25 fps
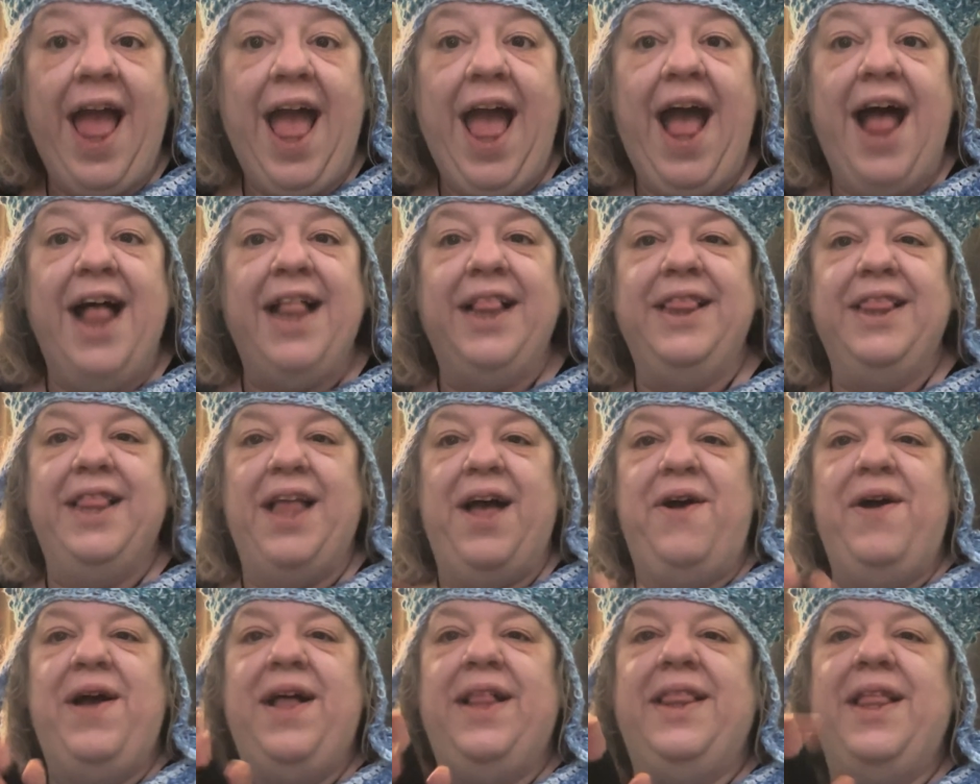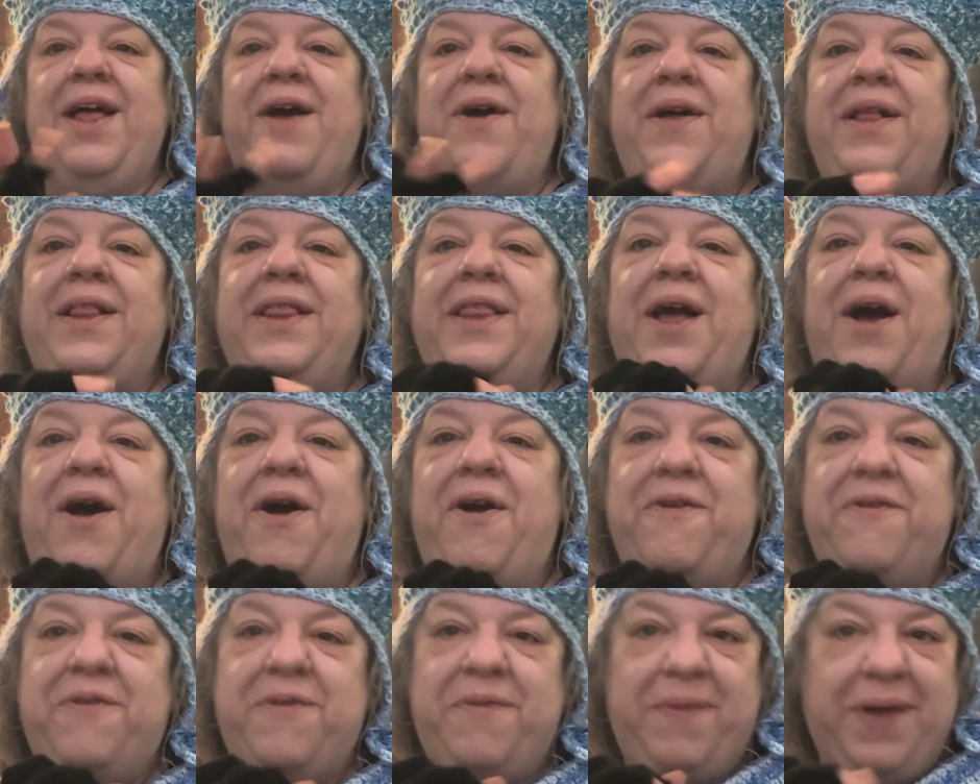
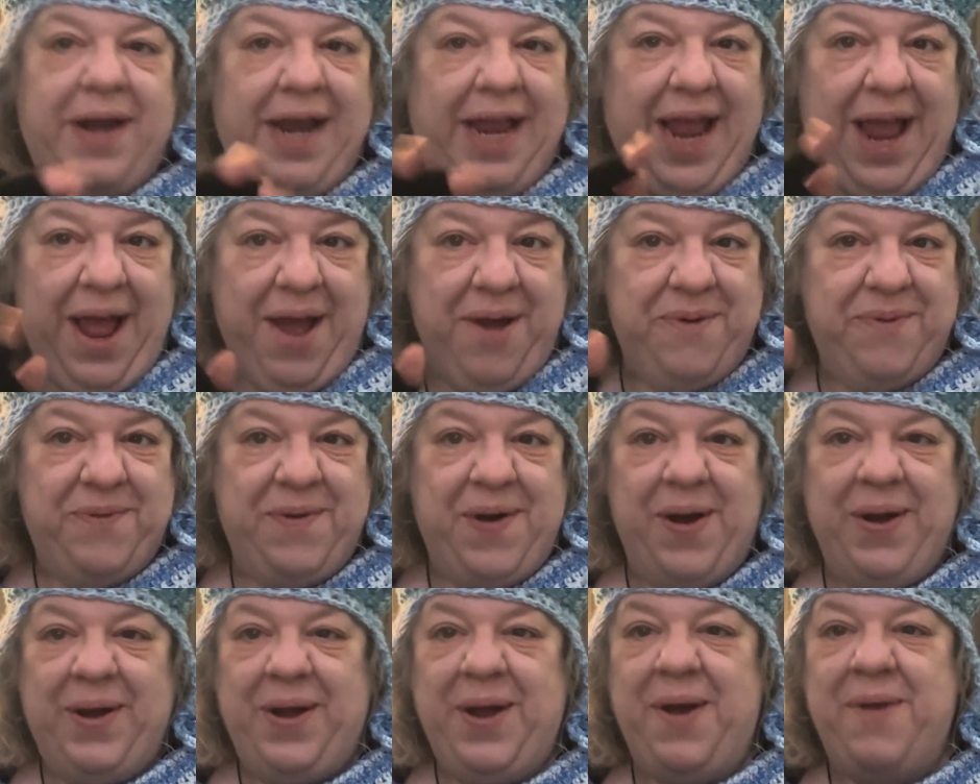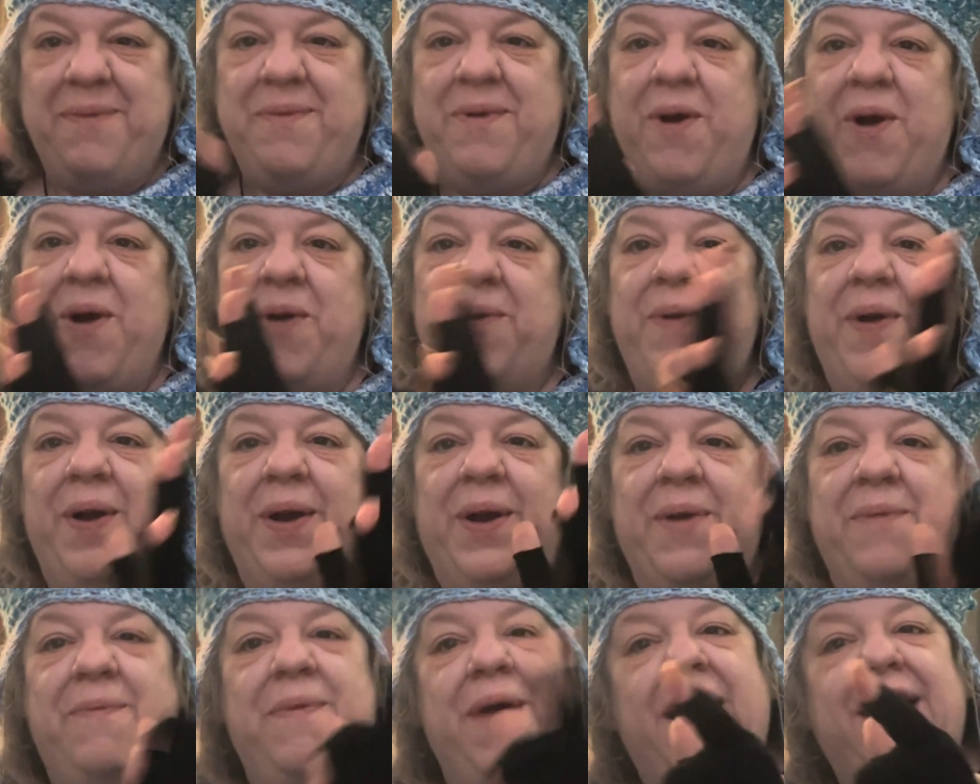Hello, everybody, and
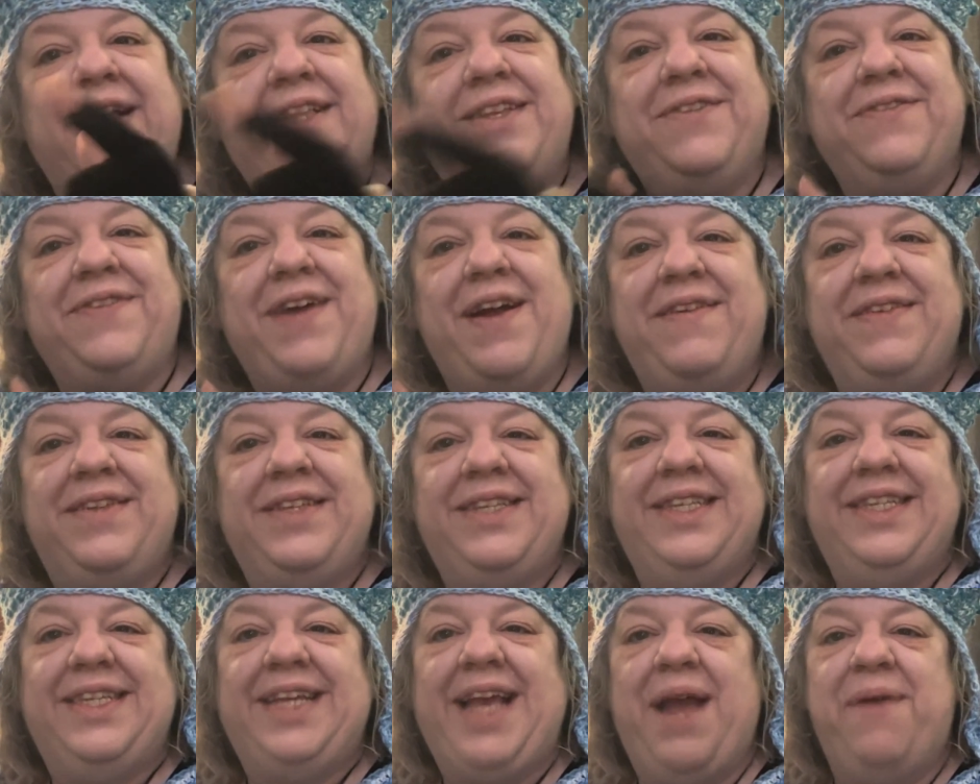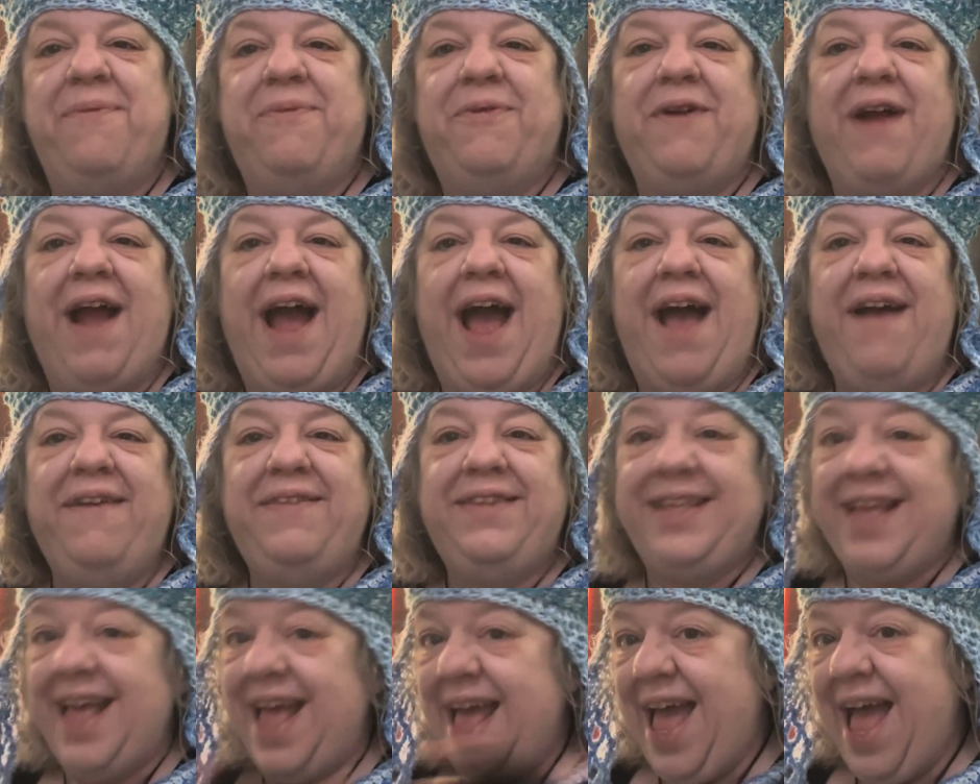welcome back to Raven's Escape
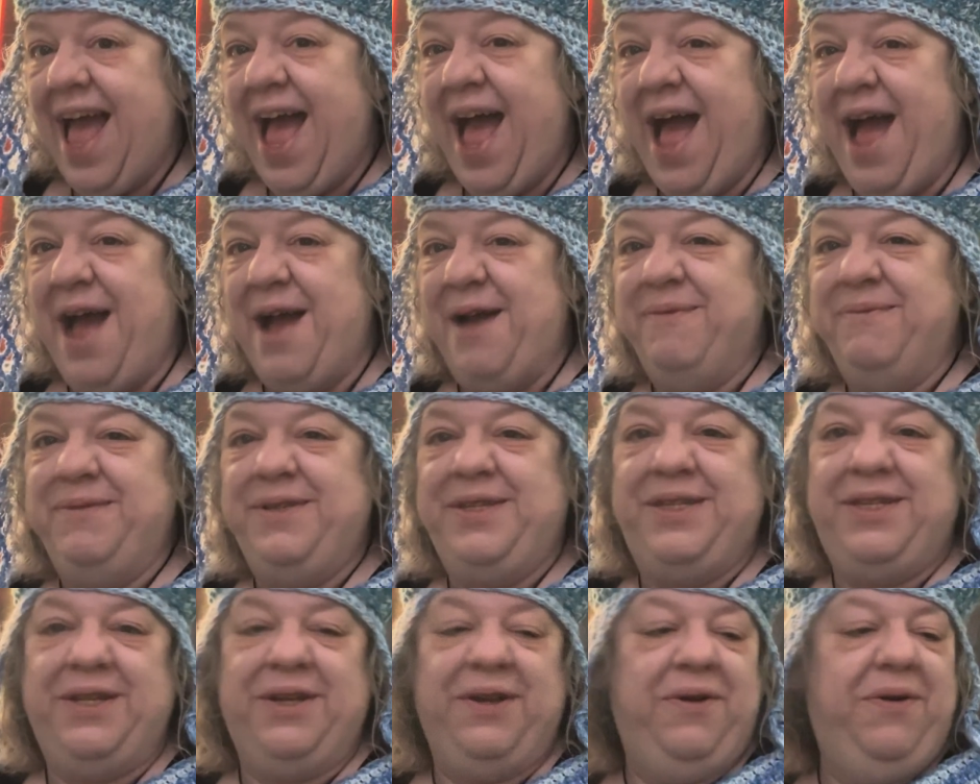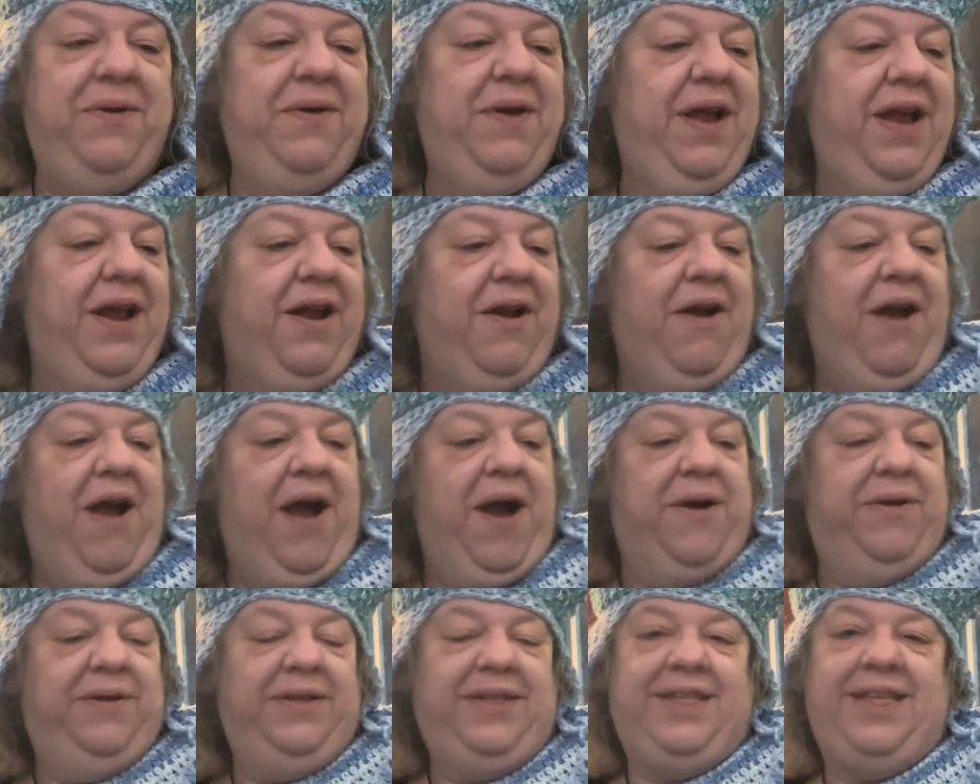Crafts. I'm Sue, your
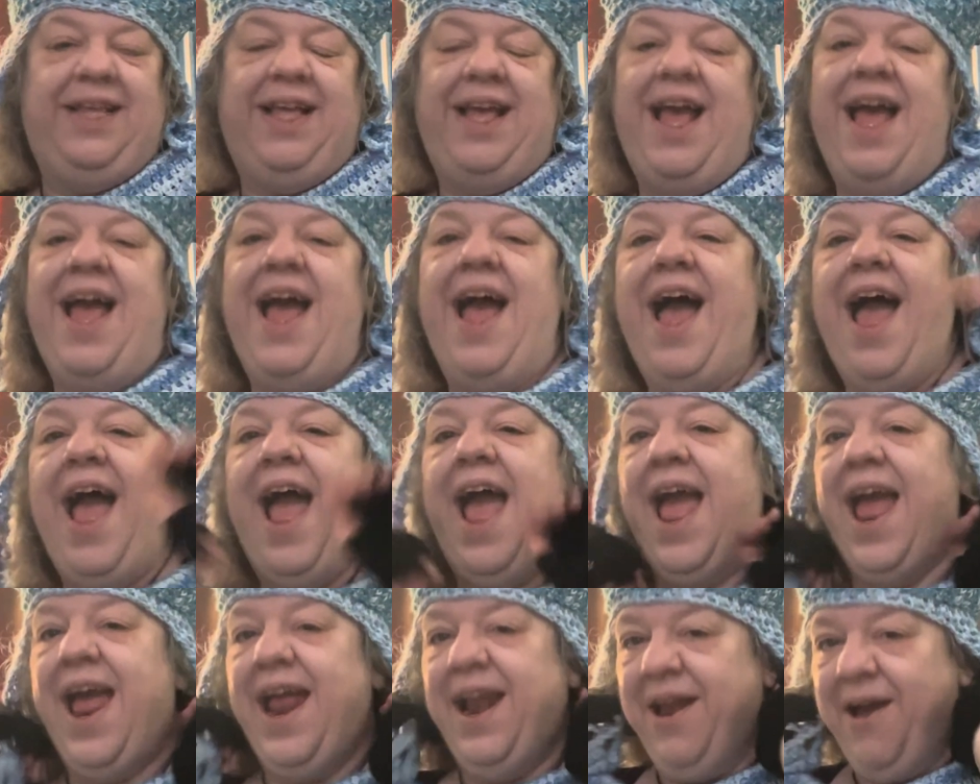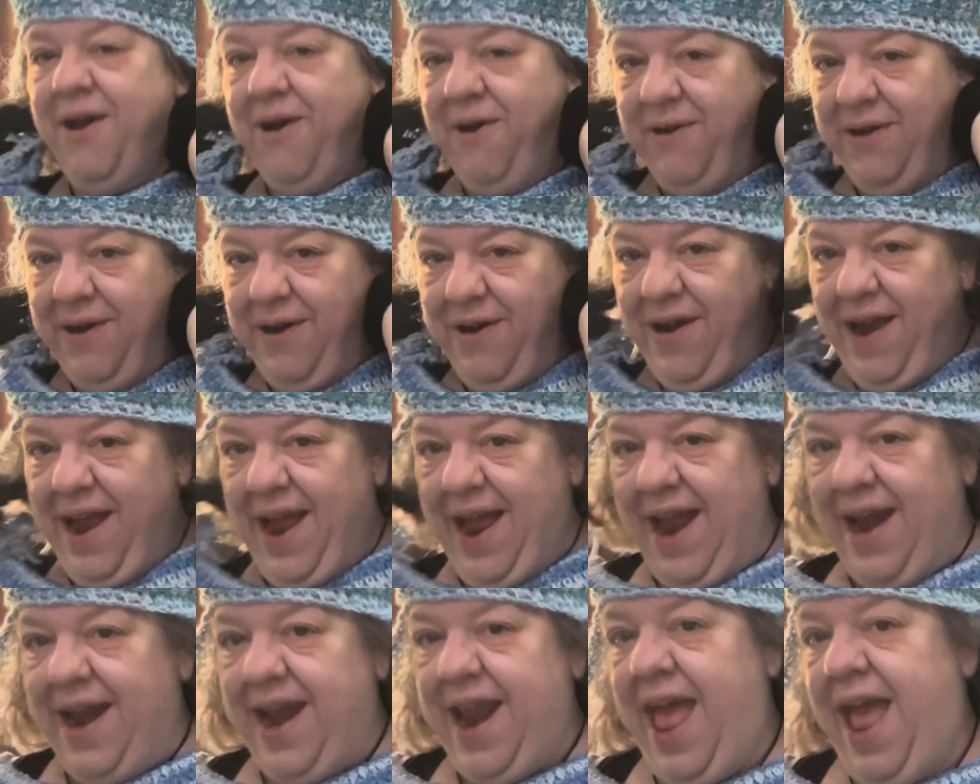host and owner
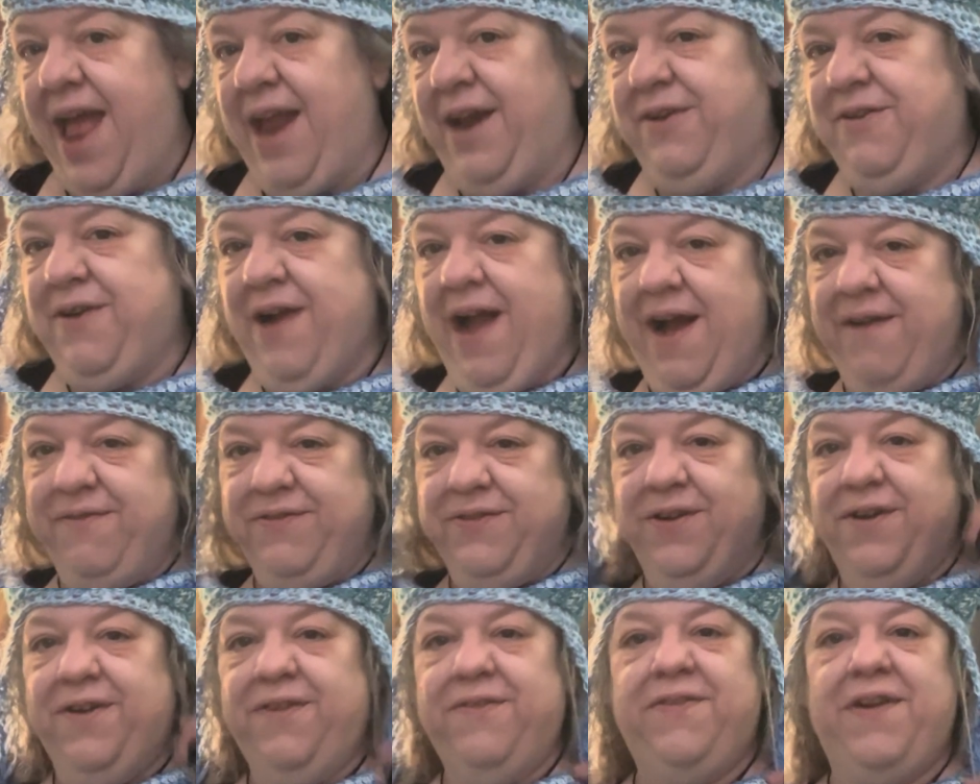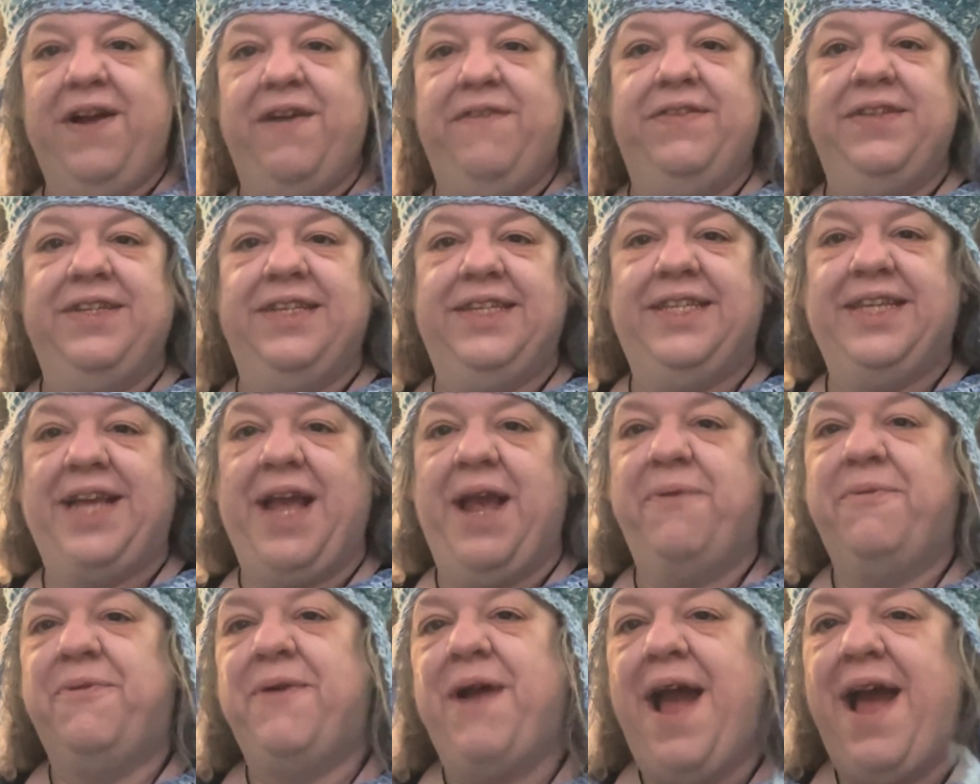and head crafter of Raven's
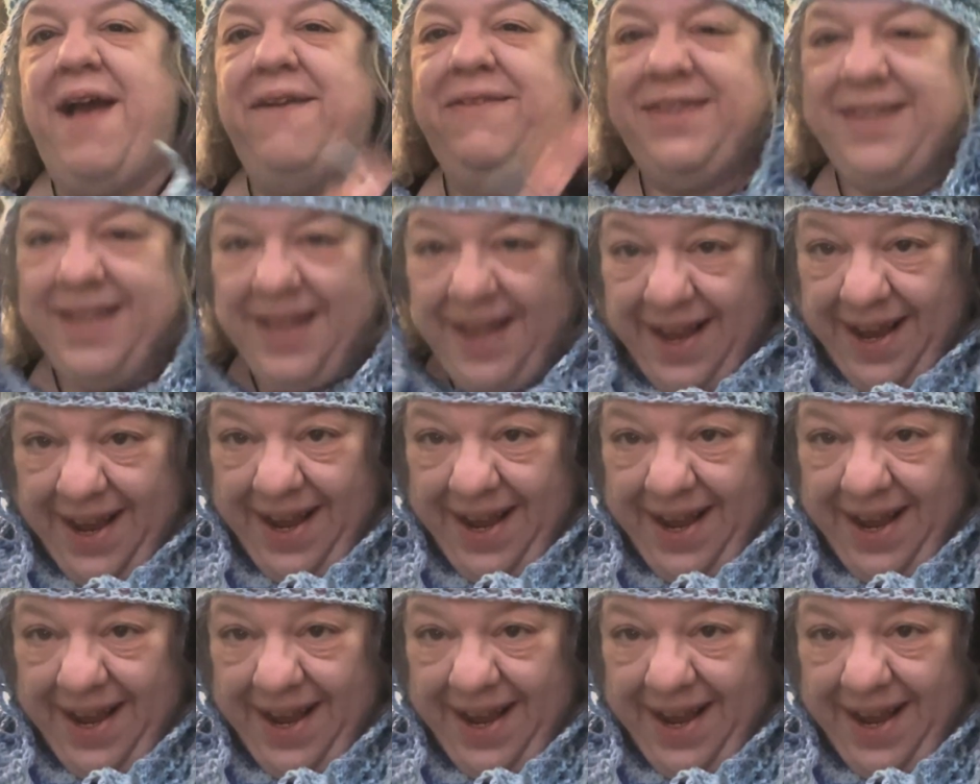Escape Crafts.